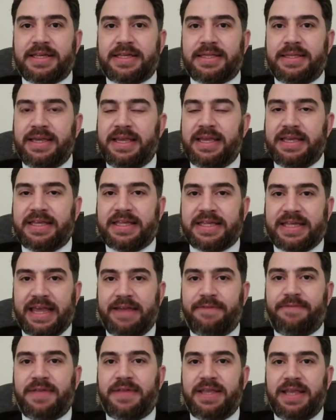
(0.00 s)
is the
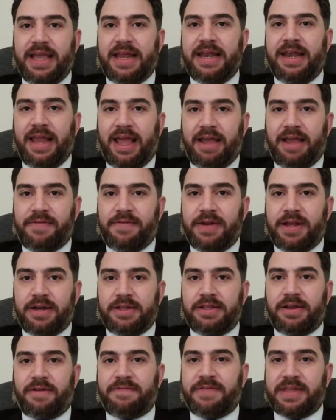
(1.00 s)
safety and
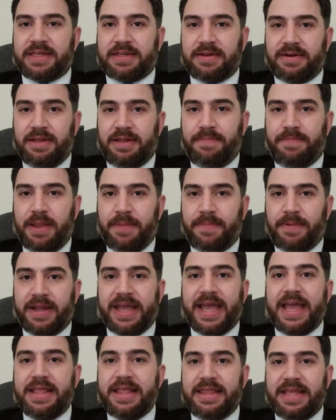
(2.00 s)
livelihood of the Syrian people
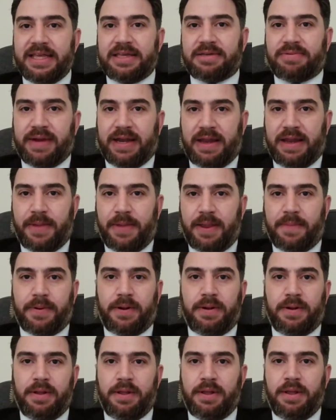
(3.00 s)
and the Israeli people.